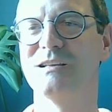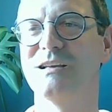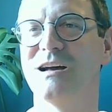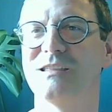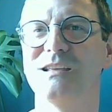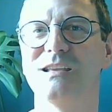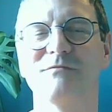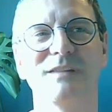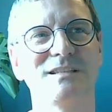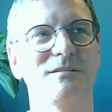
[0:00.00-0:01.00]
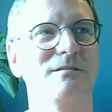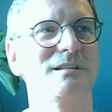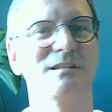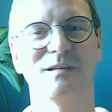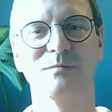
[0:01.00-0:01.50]
I think it rests on
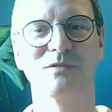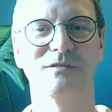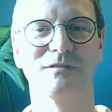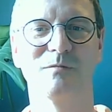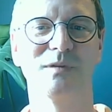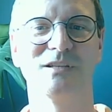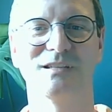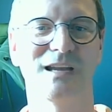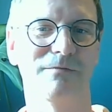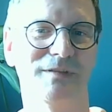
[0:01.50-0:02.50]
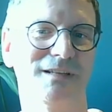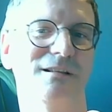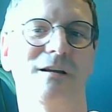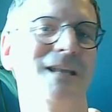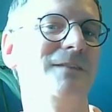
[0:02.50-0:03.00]
this assumption that we just have these
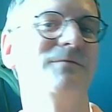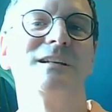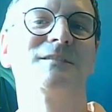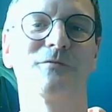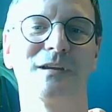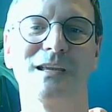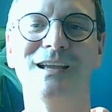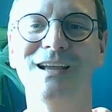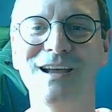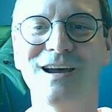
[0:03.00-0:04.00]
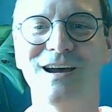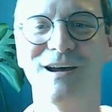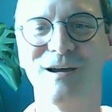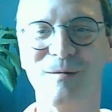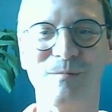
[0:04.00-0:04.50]
like evenings free,
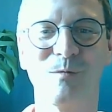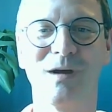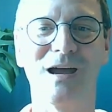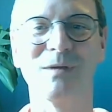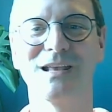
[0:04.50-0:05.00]
where we